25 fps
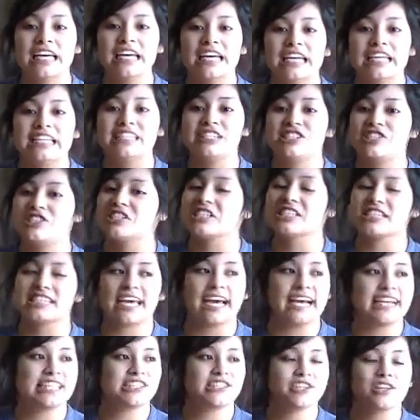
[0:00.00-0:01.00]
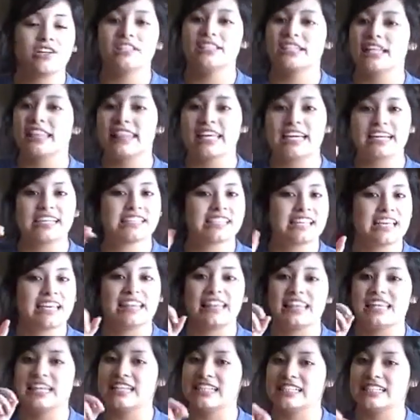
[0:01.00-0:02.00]
he's just catching on to things
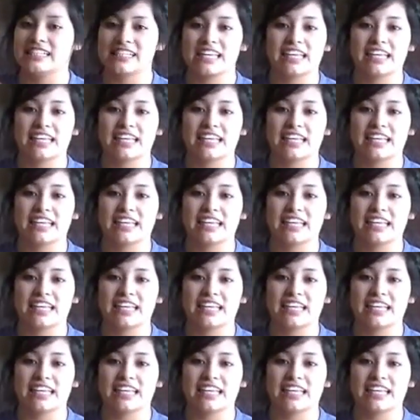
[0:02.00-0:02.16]
like this.